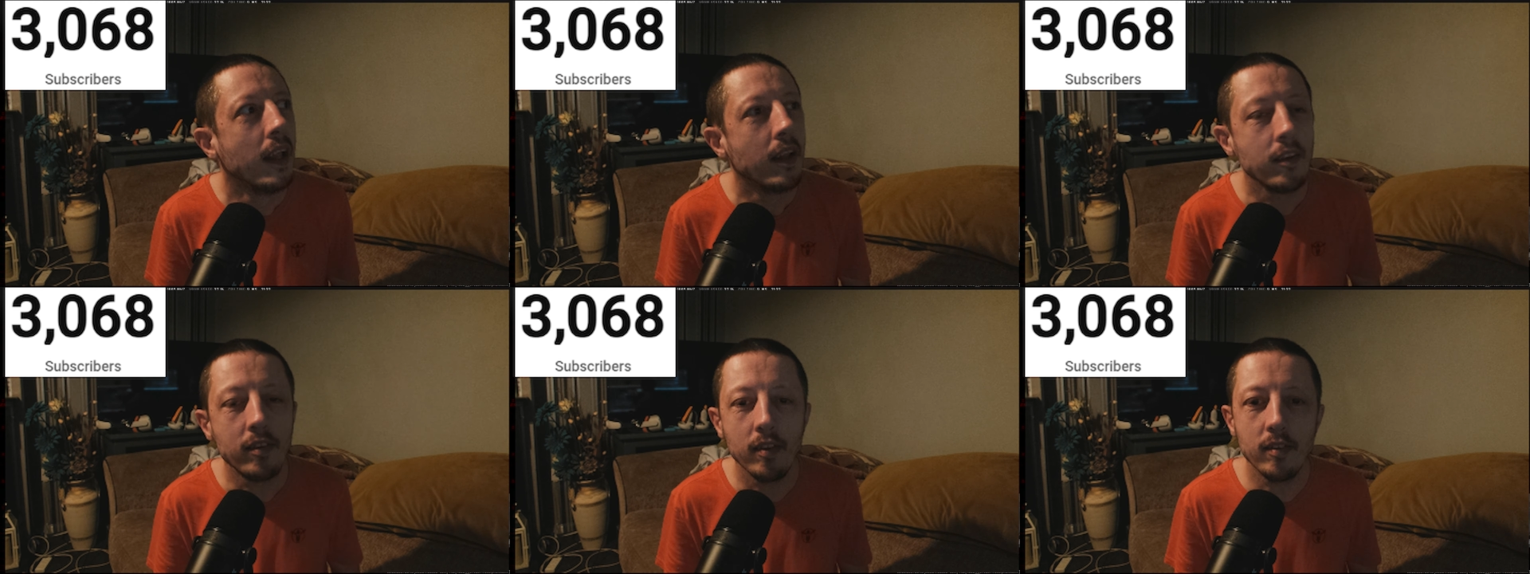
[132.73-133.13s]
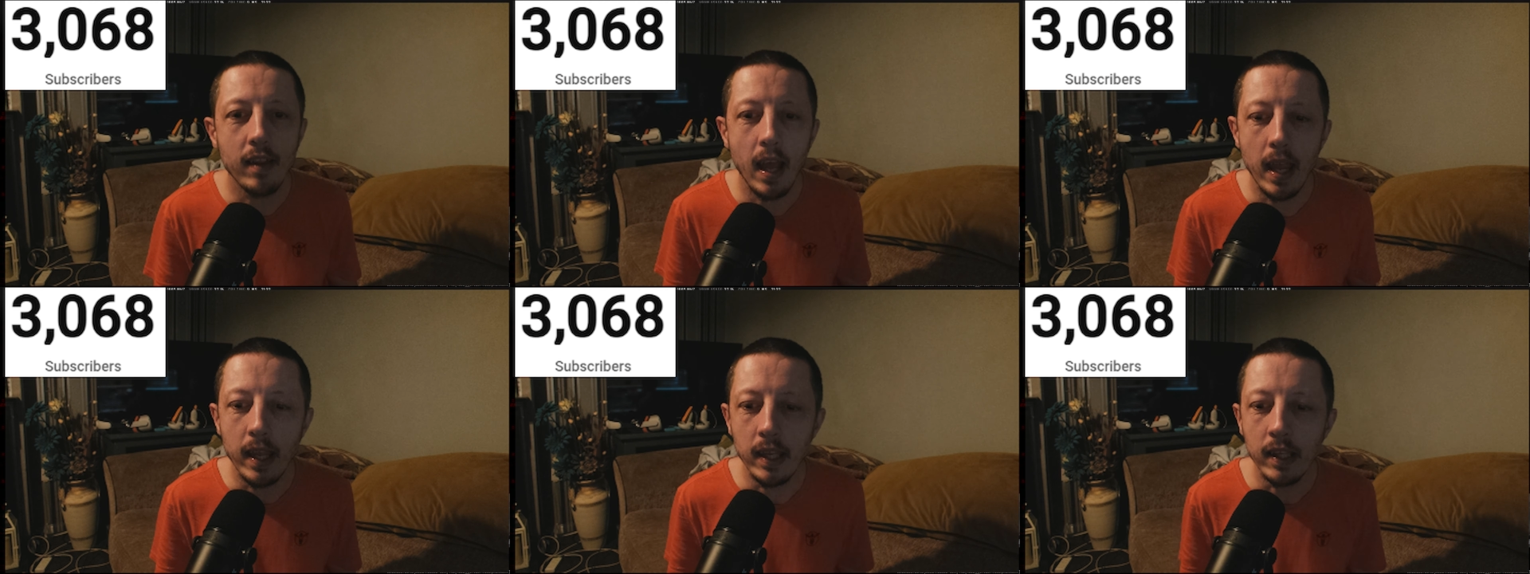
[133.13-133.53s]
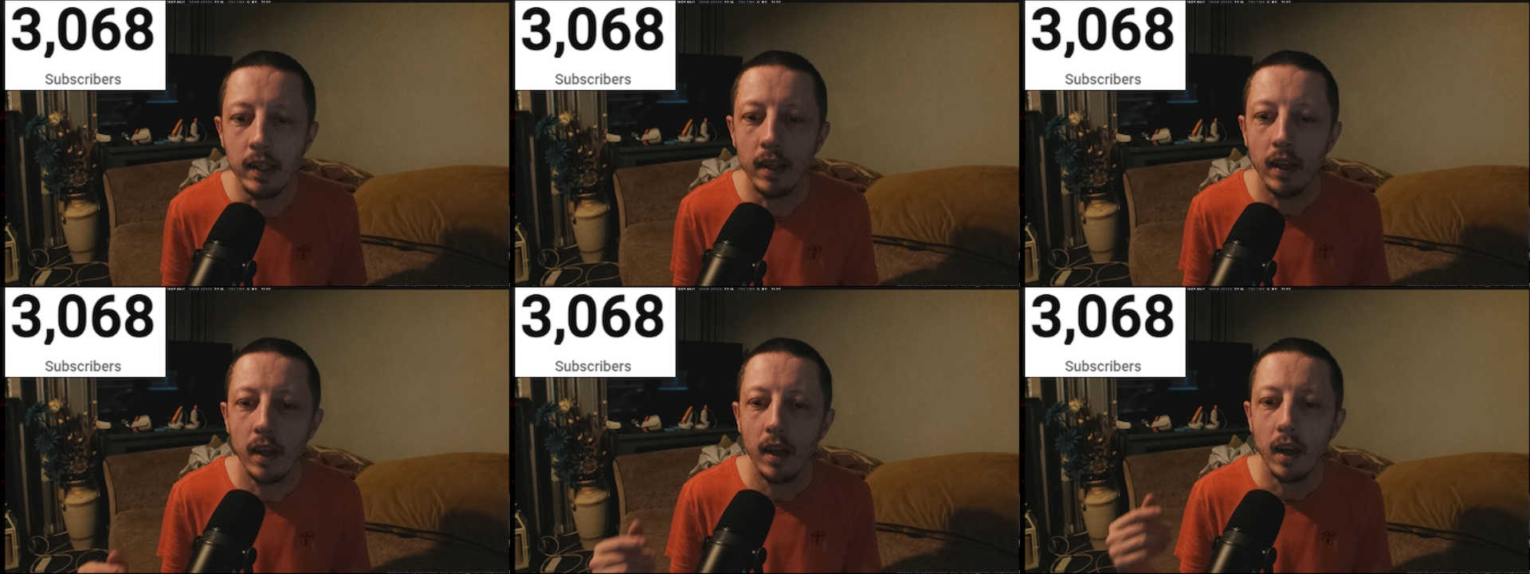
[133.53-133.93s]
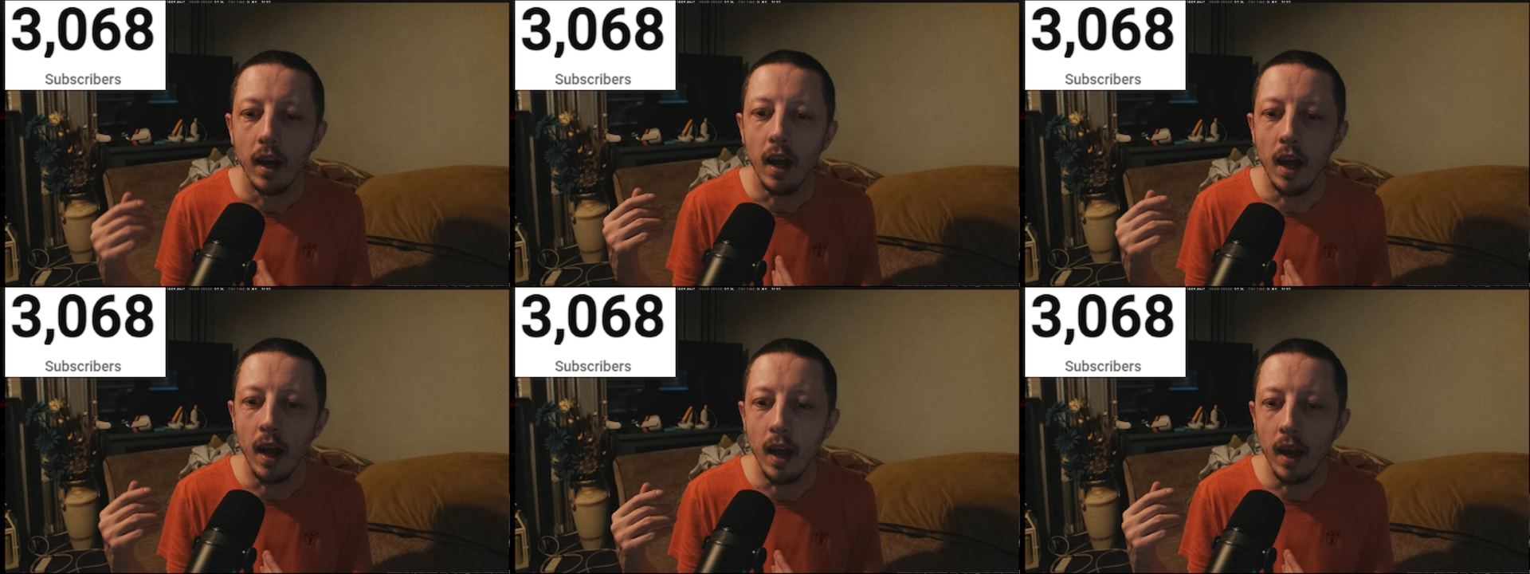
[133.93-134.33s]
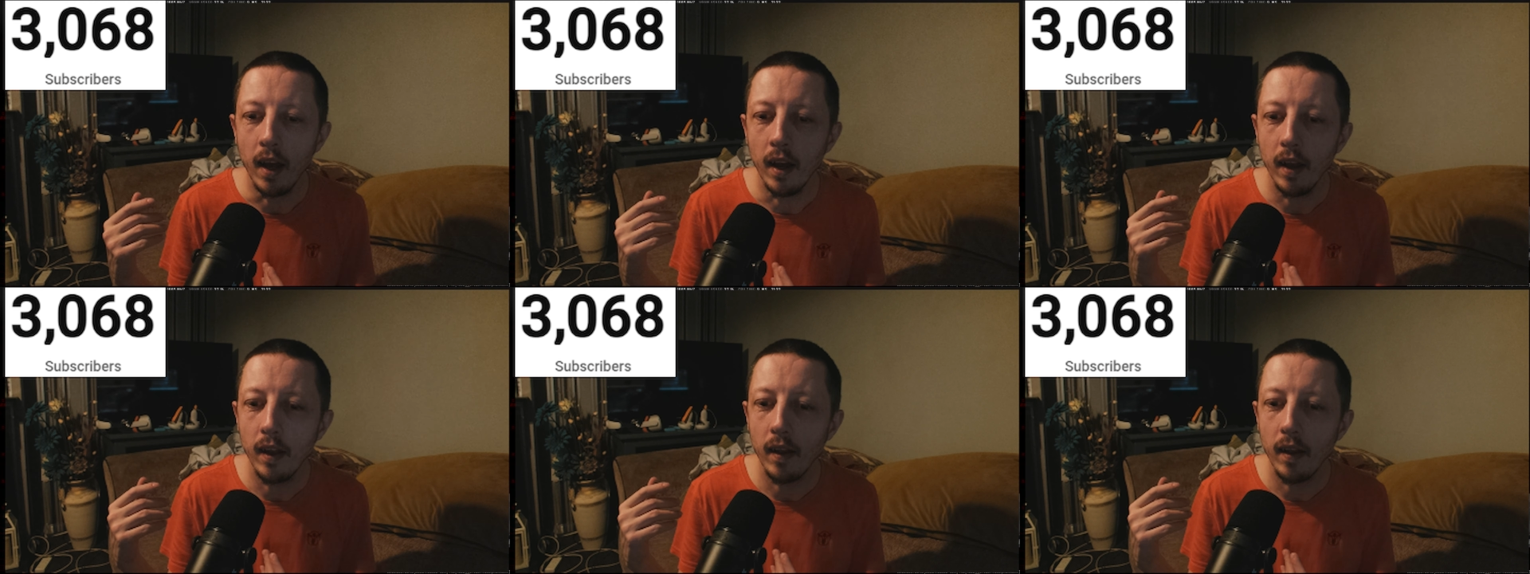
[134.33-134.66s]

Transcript: This is a uh,